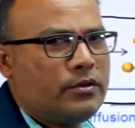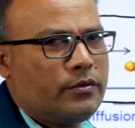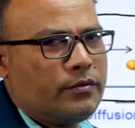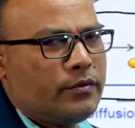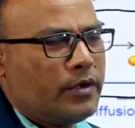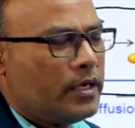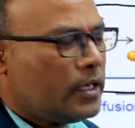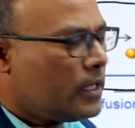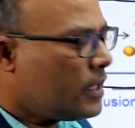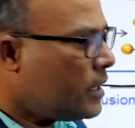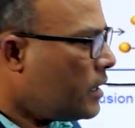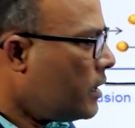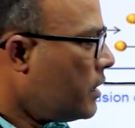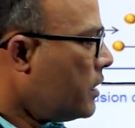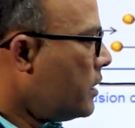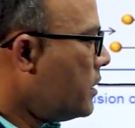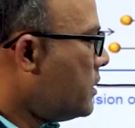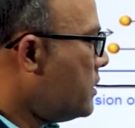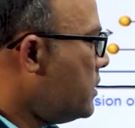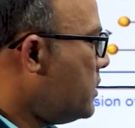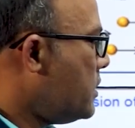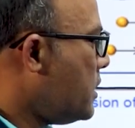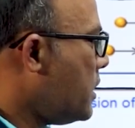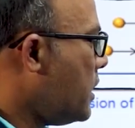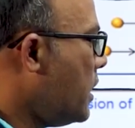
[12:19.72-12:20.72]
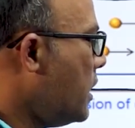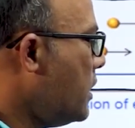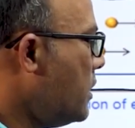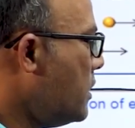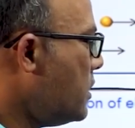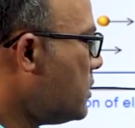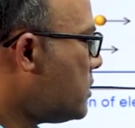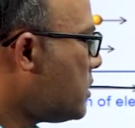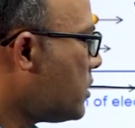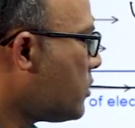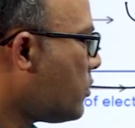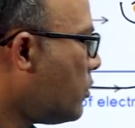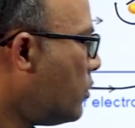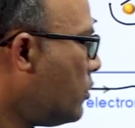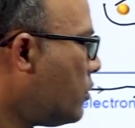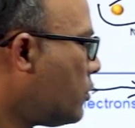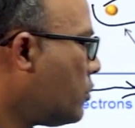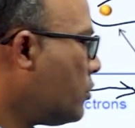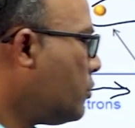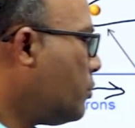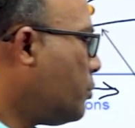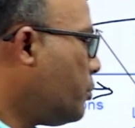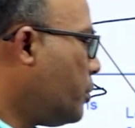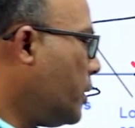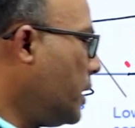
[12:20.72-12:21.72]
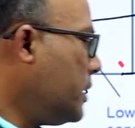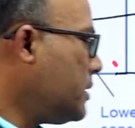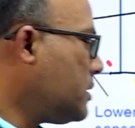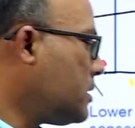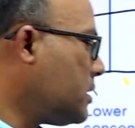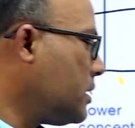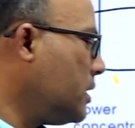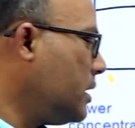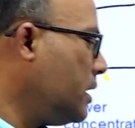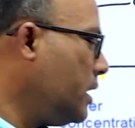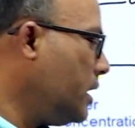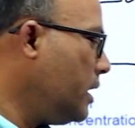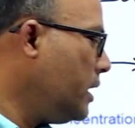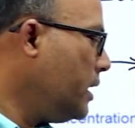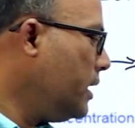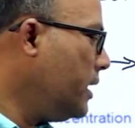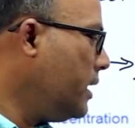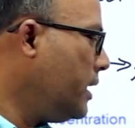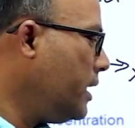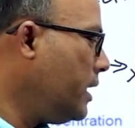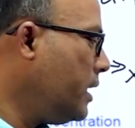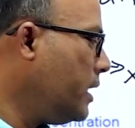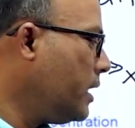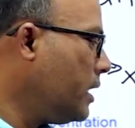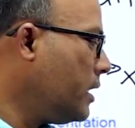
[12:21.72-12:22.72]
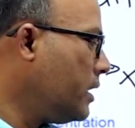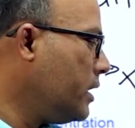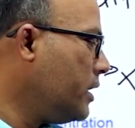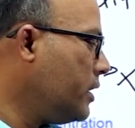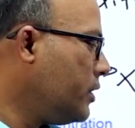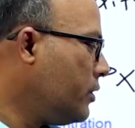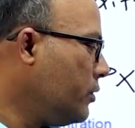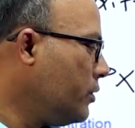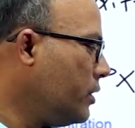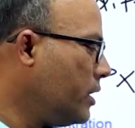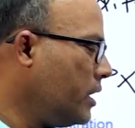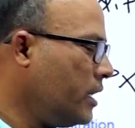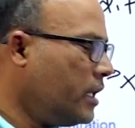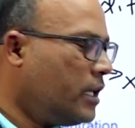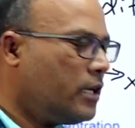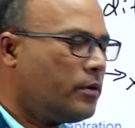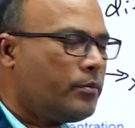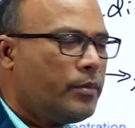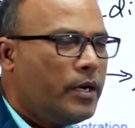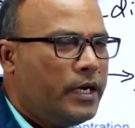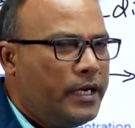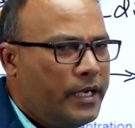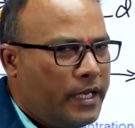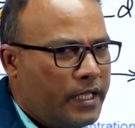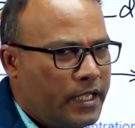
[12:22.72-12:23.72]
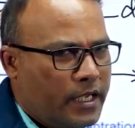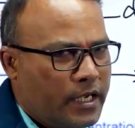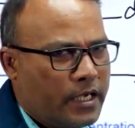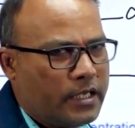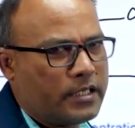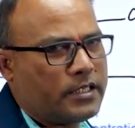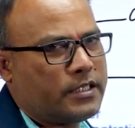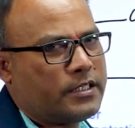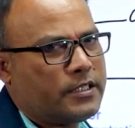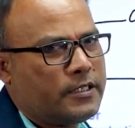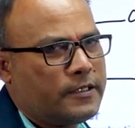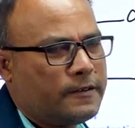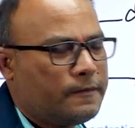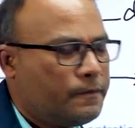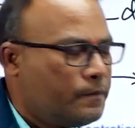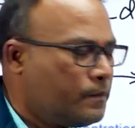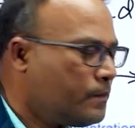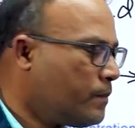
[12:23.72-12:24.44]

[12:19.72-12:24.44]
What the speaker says: where Jn is equal to plus E dN into dN by dx.